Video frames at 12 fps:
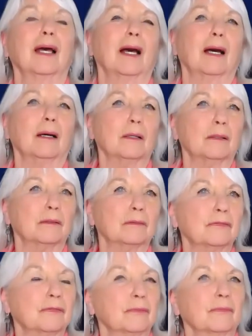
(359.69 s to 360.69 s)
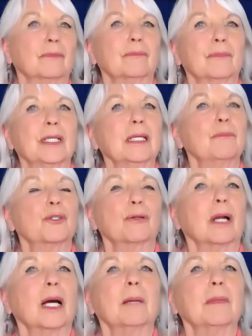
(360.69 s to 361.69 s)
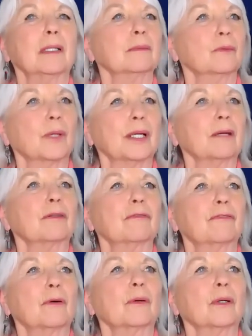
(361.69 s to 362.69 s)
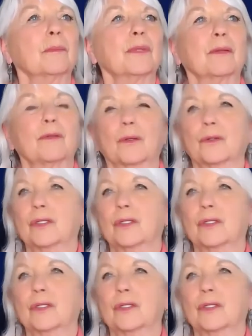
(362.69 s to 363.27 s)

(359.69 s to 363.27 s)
of deep trauma, whatever form that those